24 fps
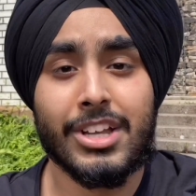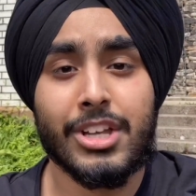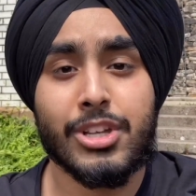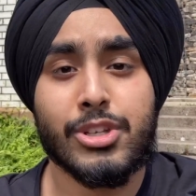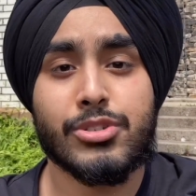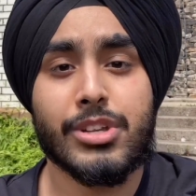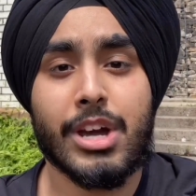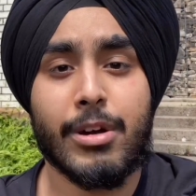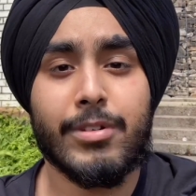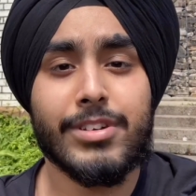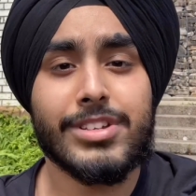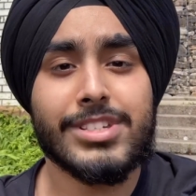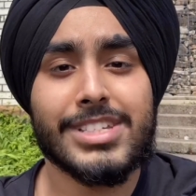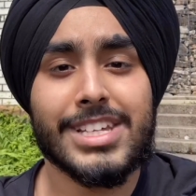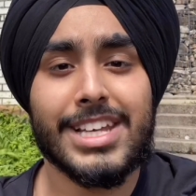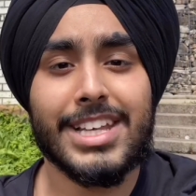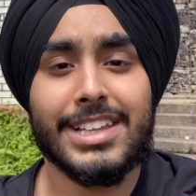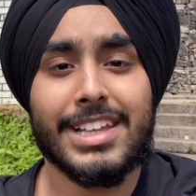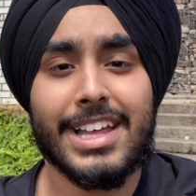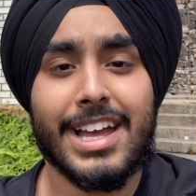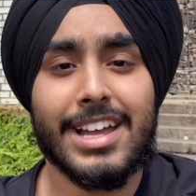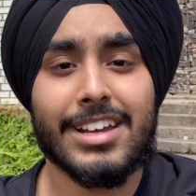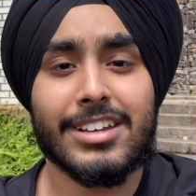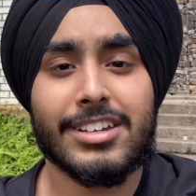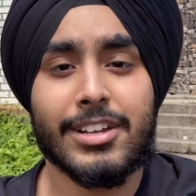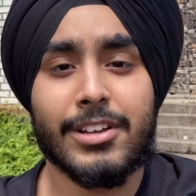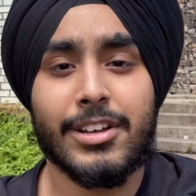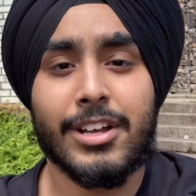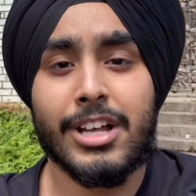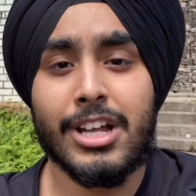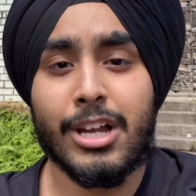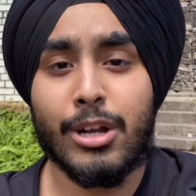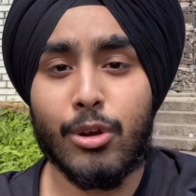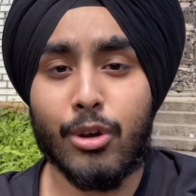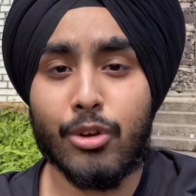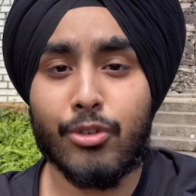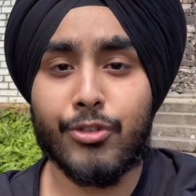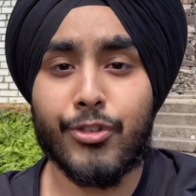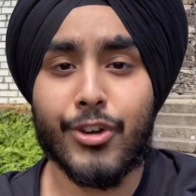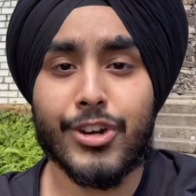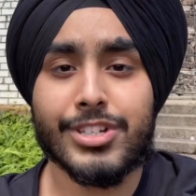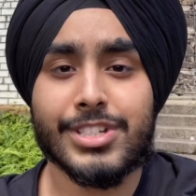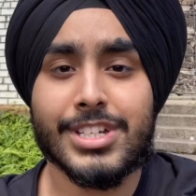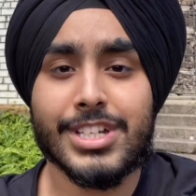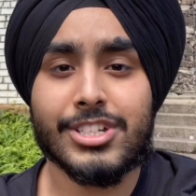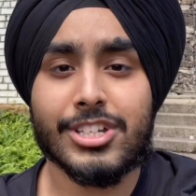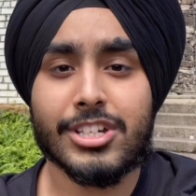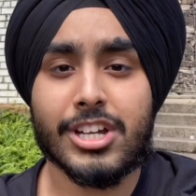So I would say that look for
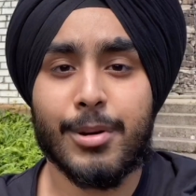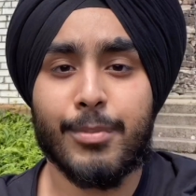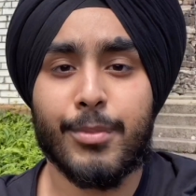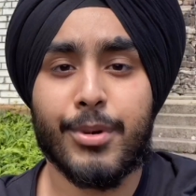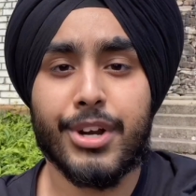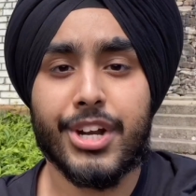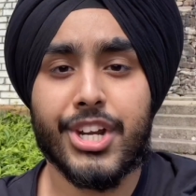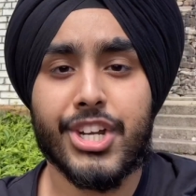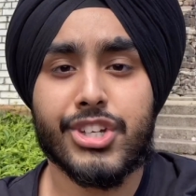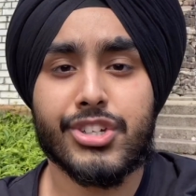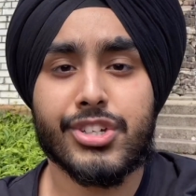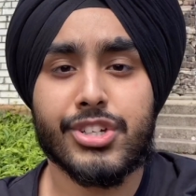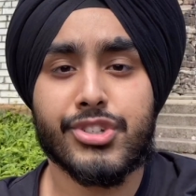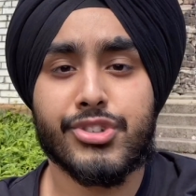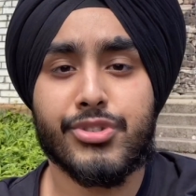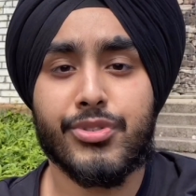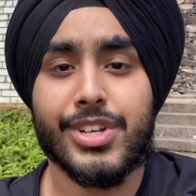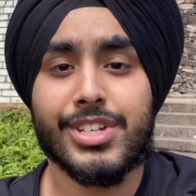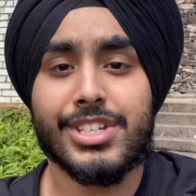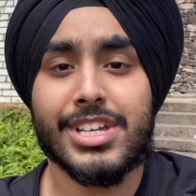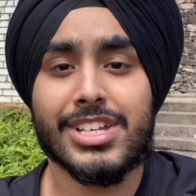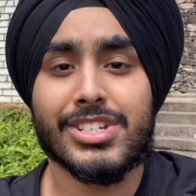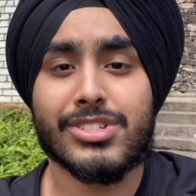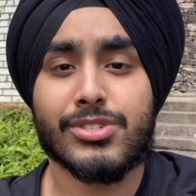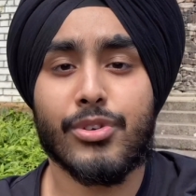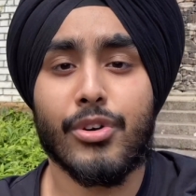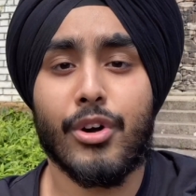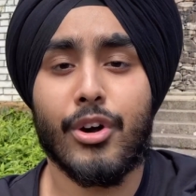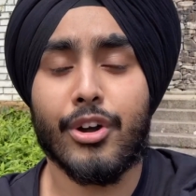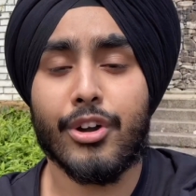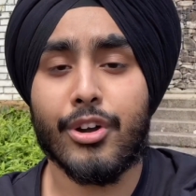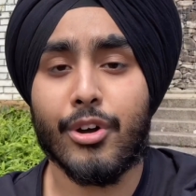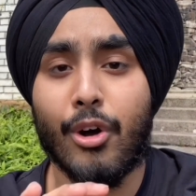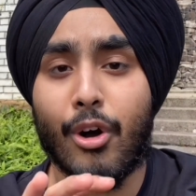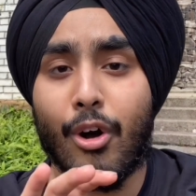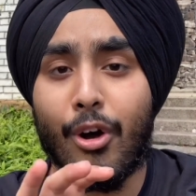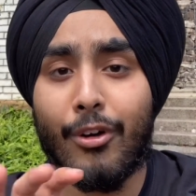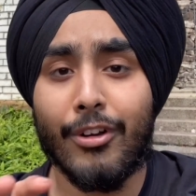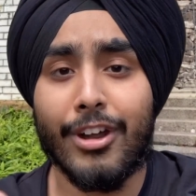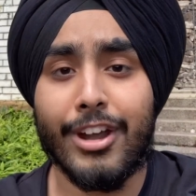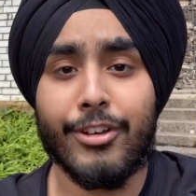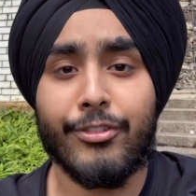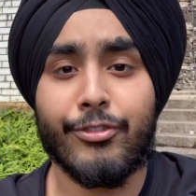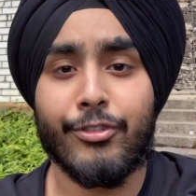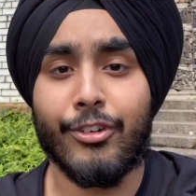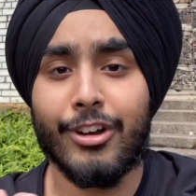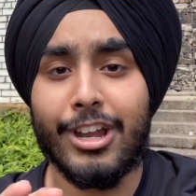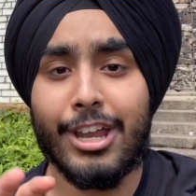such accommodations which has got
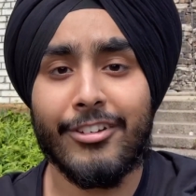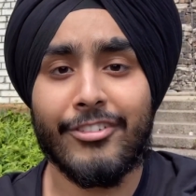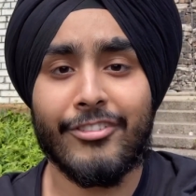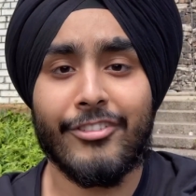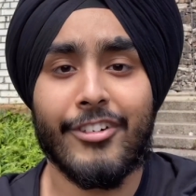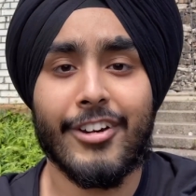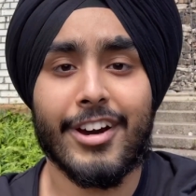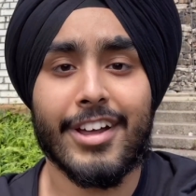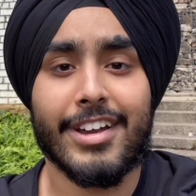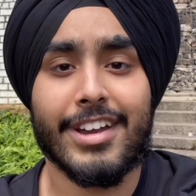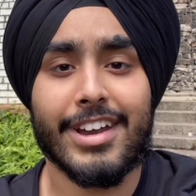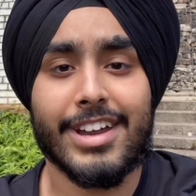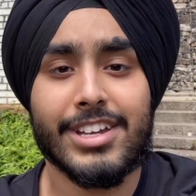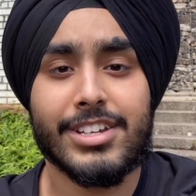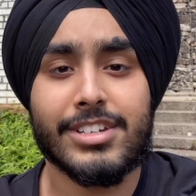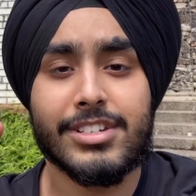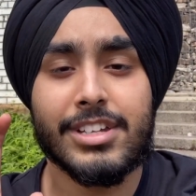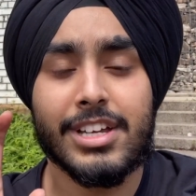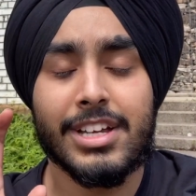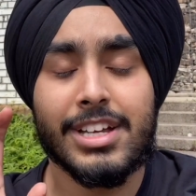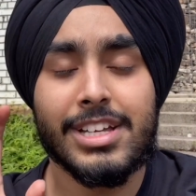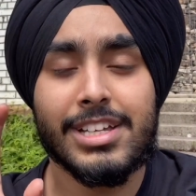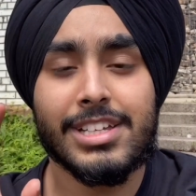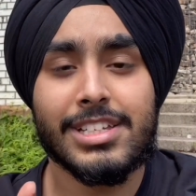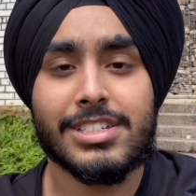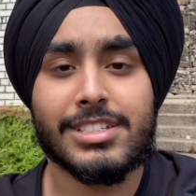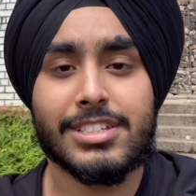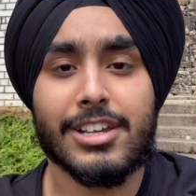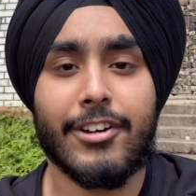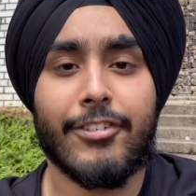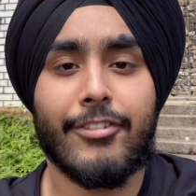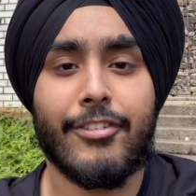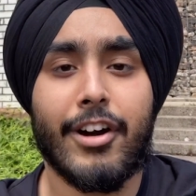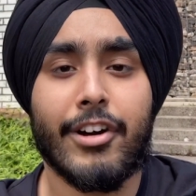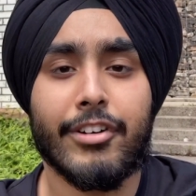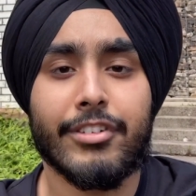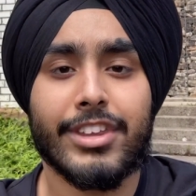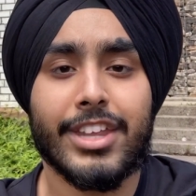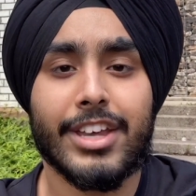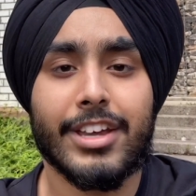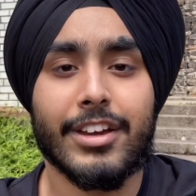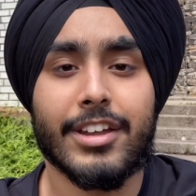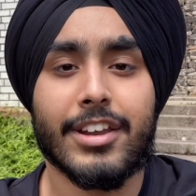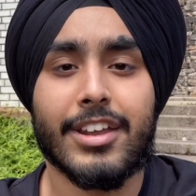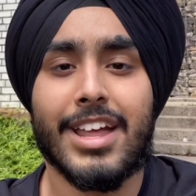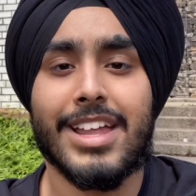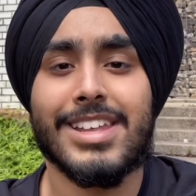already fully furnished stuff out there.